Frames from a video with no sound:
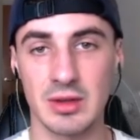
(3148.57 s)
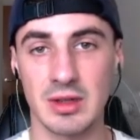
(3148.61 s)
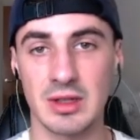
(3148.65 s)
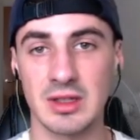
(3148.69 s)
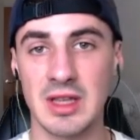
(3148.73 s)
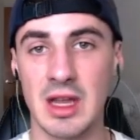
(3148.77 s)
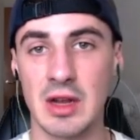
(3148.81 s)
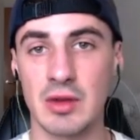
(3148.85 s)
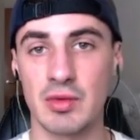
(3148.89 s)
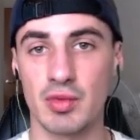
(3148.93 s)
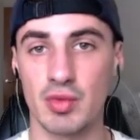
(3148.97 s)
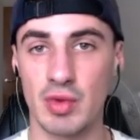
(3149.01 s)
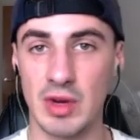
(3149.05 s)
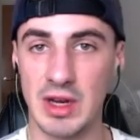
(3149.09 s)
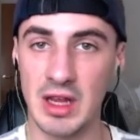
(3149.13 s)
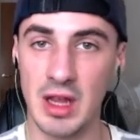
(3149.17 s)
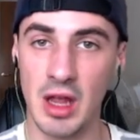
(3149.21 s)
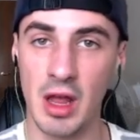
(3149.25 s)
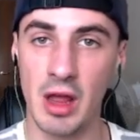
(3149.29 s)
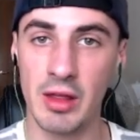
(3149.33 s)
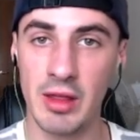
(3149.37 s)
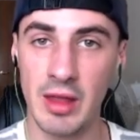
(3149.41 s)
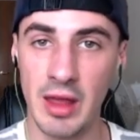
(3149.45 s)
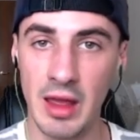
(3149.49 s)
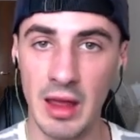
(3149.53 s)
Send Rick
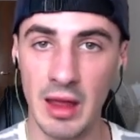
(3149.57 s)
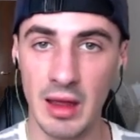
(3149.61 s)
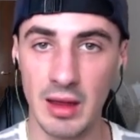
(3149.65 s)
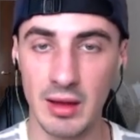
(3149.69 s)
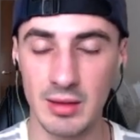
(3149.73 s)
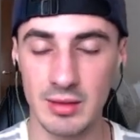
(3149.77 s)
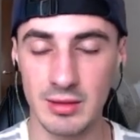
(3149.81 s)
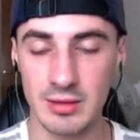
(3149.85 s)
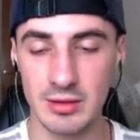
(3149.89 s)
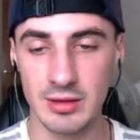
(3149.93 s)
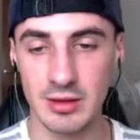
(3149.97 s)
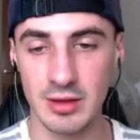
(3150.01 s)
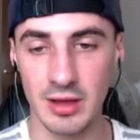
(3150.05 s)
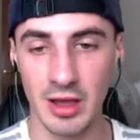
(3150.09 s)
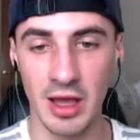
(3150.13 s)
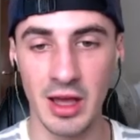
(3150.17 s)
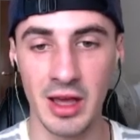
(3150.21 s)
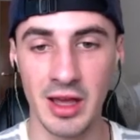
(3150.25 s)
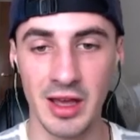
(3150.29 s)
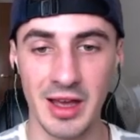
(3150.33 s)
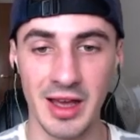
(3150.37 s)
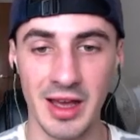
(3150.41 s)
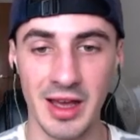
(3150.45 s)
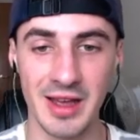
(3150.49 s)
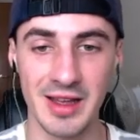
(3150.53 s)
out there?
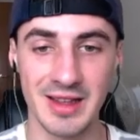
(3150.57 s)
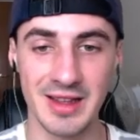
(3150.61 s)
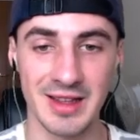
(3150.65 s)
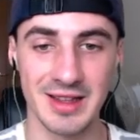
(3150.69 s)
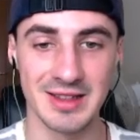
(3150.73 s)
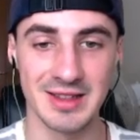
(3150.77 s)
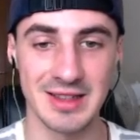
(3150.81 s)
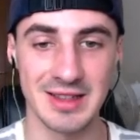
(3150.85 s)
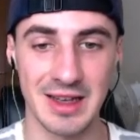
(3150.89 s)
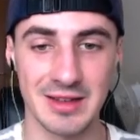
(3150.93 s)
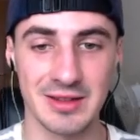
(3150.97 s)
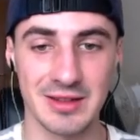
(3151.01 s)
That